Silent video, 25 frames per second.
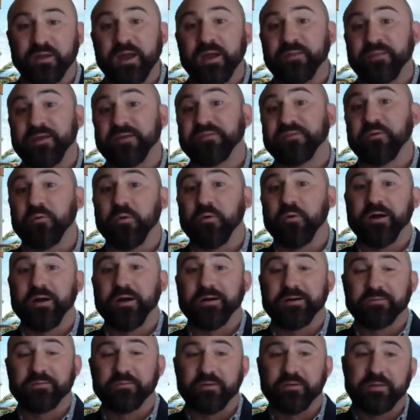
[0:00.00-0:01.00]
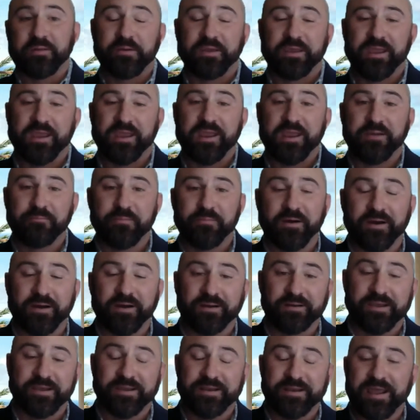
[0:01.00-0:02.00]
that they were when they became
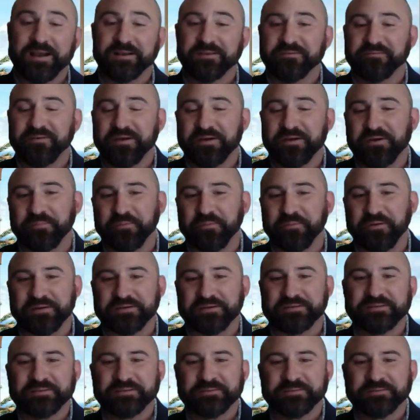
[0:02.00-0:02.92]
inactive at your place.